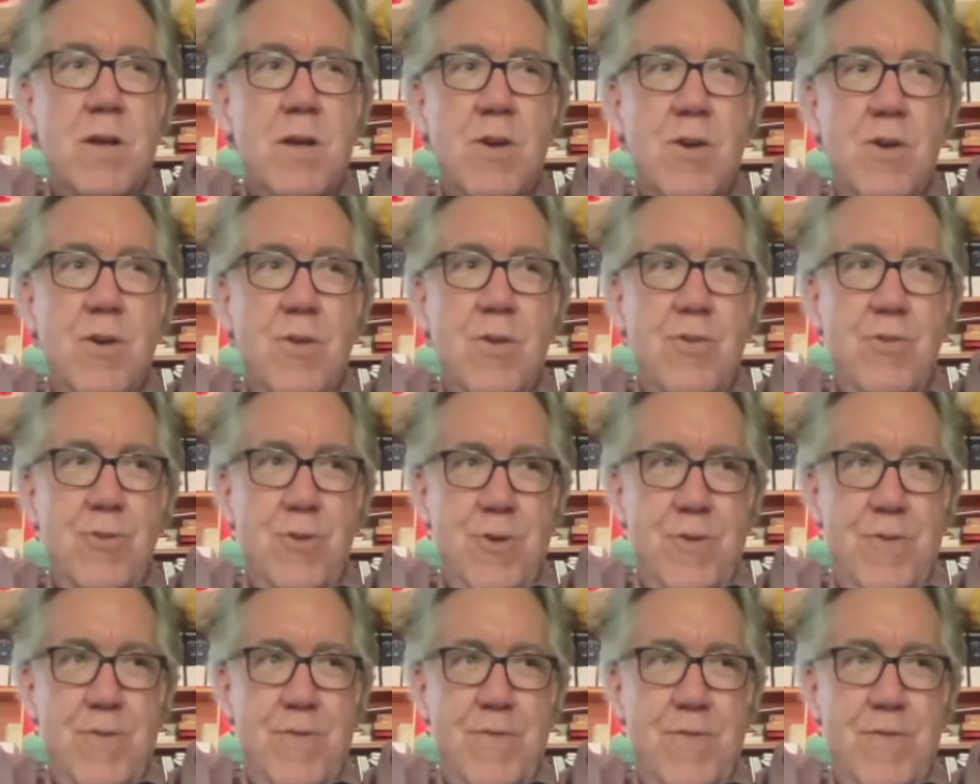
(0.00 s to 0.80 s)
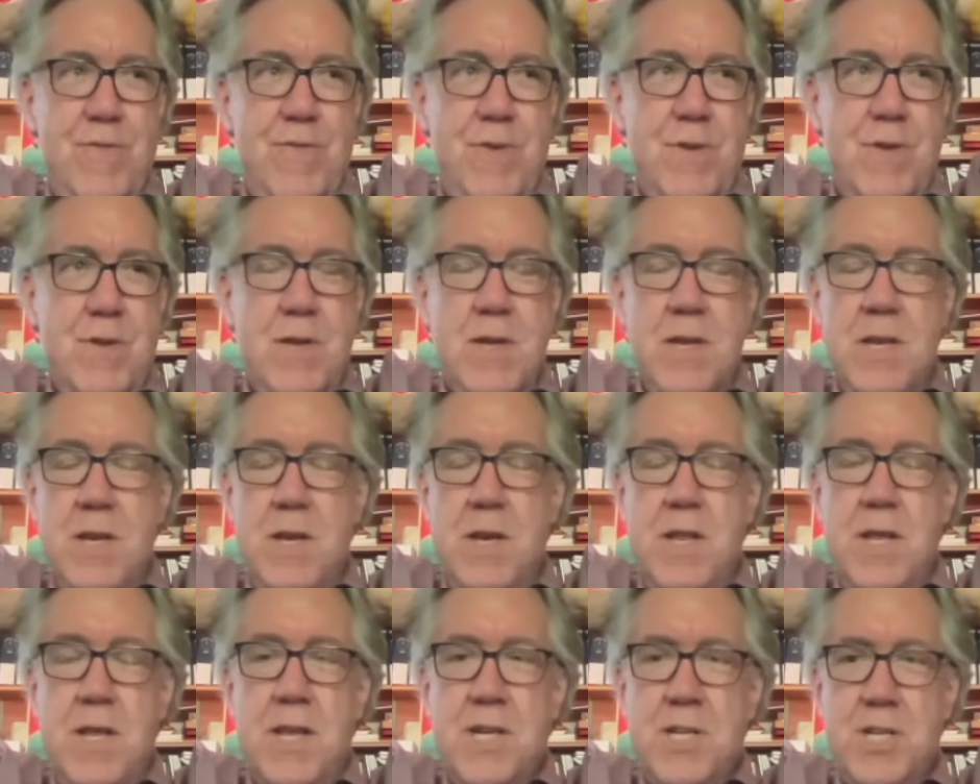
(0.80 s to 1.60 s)
sort of
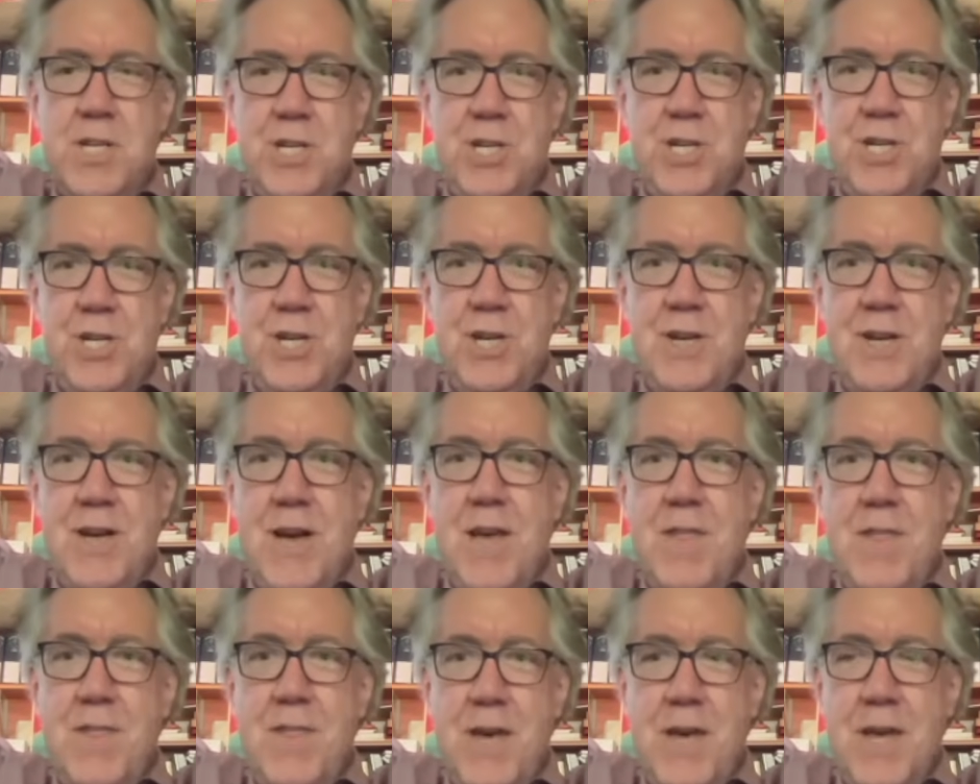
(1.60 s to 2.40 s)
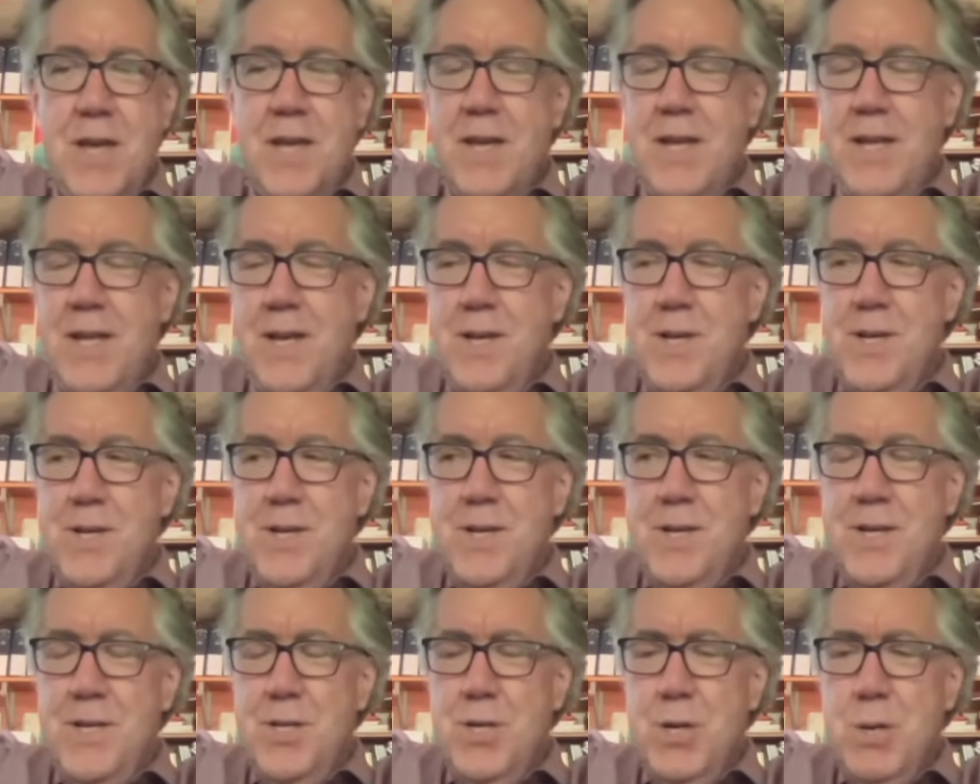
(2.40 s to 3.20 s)
niche, I think,
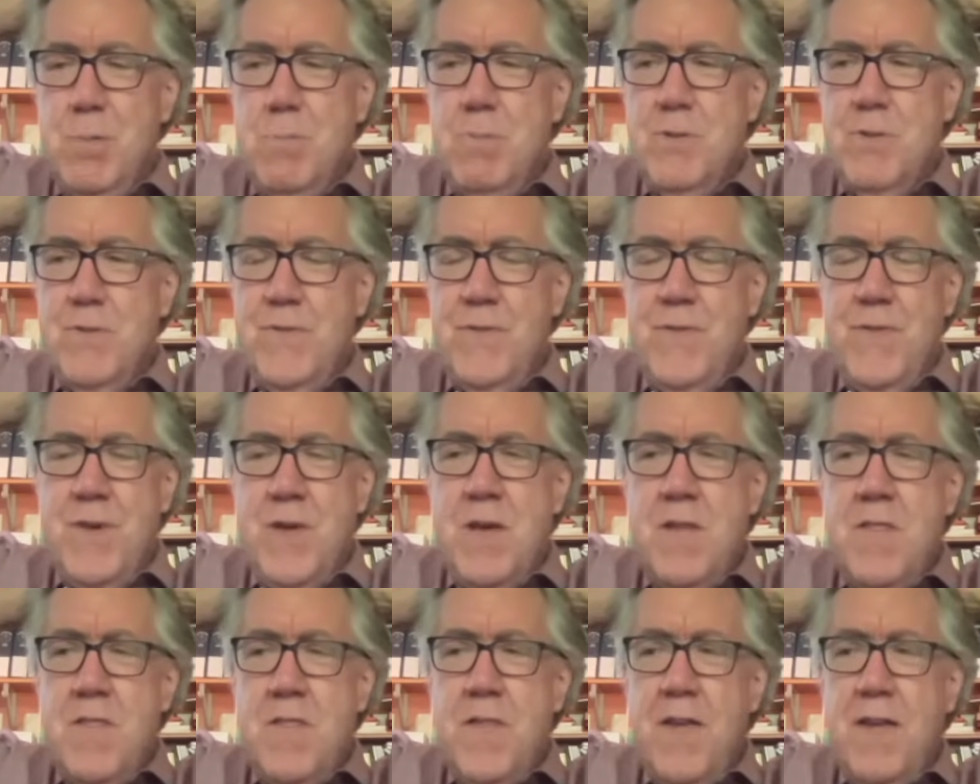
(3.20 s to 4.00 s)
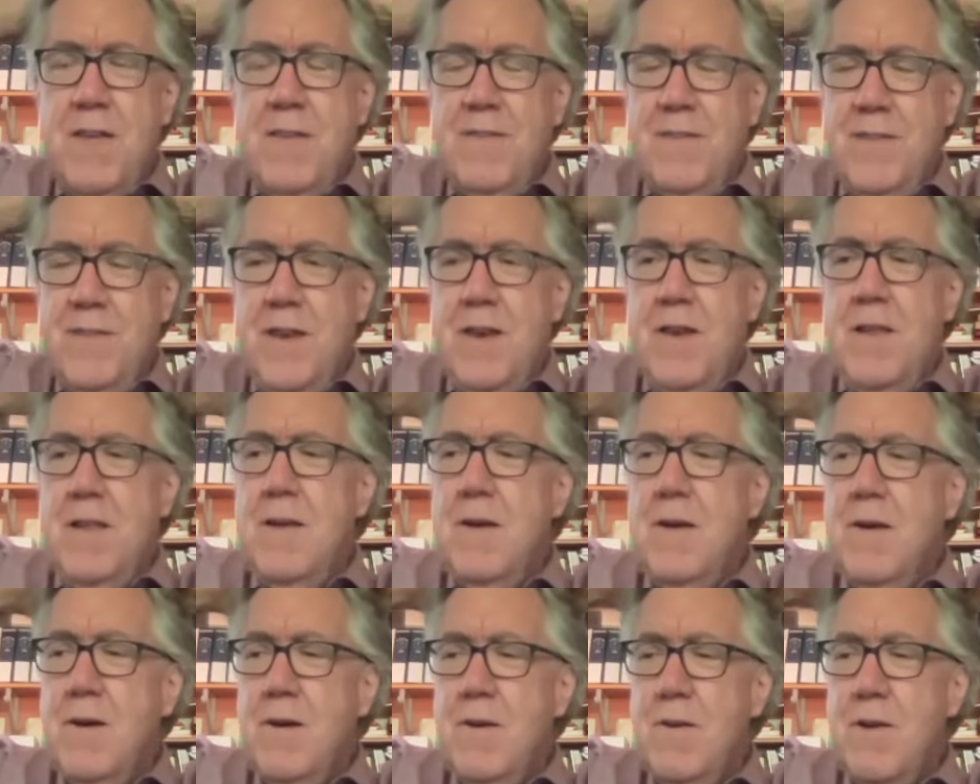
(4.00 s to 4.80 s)
in terms of things that
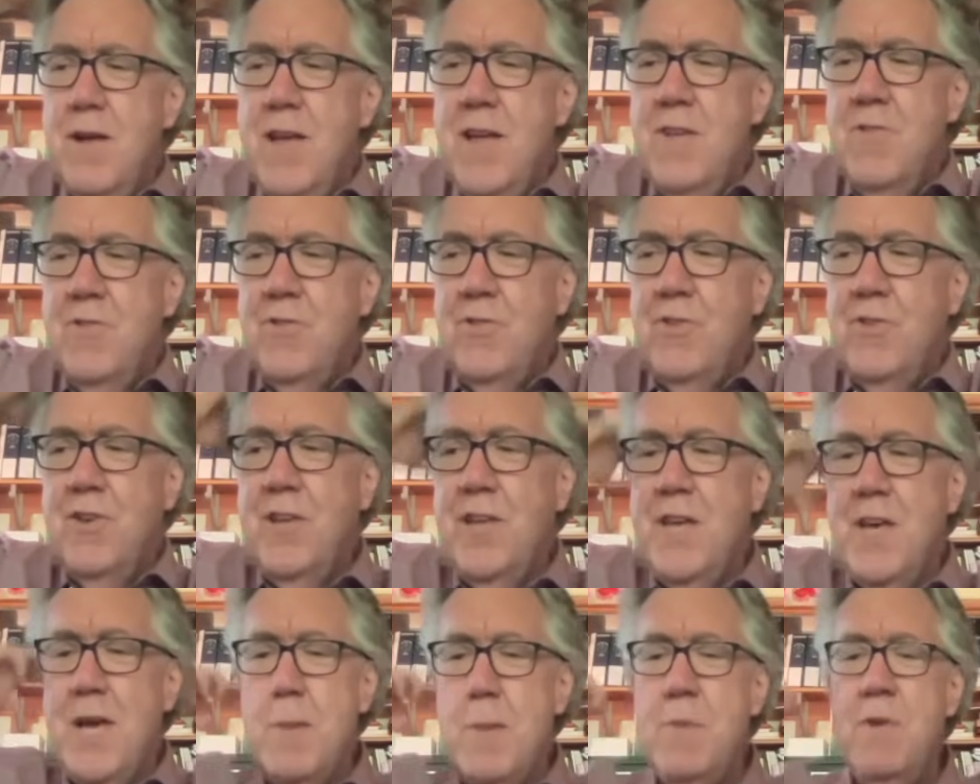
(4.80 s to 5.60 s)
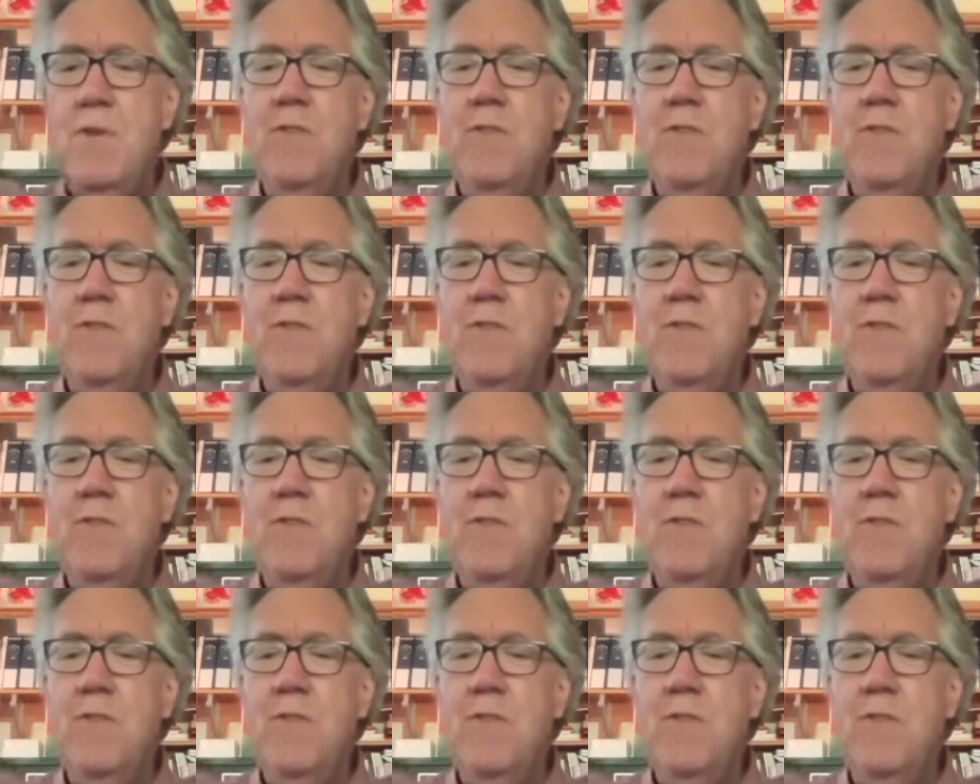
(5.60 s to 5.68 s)
are interesting to him.